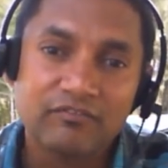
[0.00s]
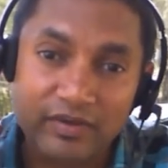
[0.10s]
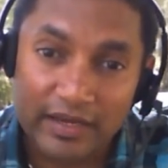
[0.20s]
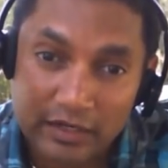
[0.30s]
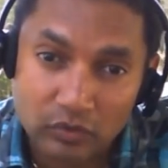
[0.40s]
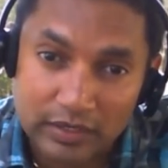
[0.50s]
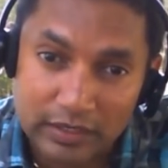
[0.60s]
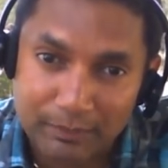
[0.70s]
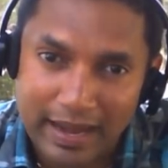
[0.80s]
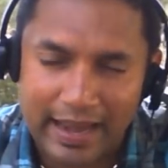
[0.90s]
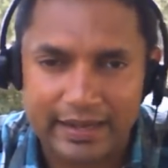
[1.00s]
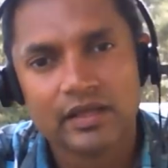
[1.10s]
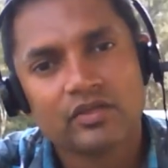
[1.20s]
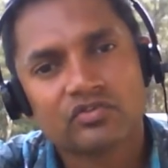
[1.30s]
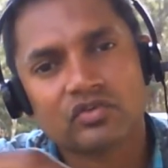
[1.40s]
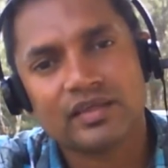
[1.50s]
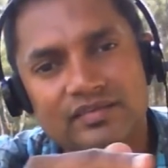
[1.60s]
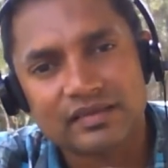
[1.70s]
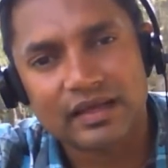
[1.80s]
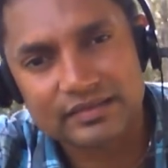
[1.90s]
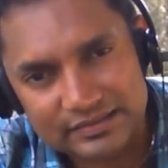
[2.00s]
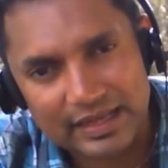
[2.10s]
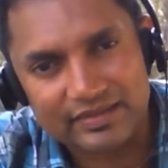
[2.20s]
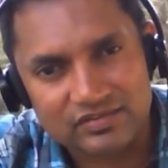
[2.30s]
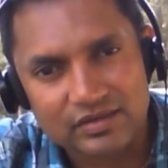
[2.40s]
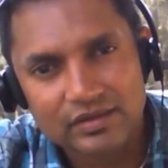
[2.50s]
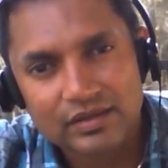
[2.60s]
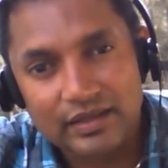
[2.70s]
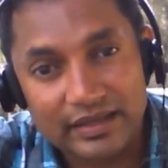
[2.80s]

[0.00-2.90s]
We need to rebrand. So these are the tests